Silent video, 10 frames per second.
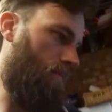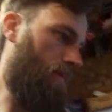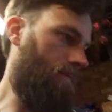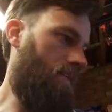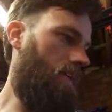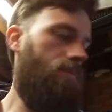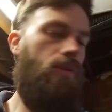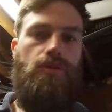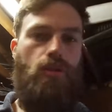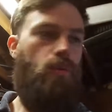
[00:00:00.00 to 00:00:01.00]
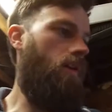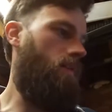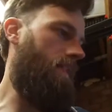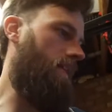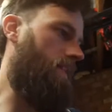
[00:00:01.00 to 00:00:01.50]
But again, I'm not too worried
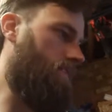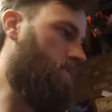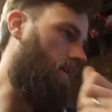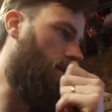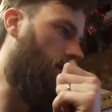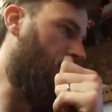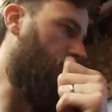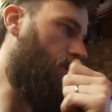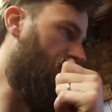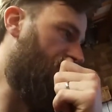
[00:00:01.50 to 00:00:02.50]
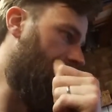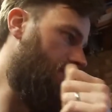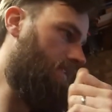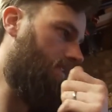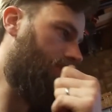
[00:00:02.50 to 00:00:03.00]
about that. That's quite low on the priority
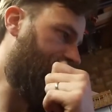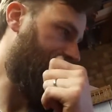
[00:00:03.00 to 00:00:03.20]
list.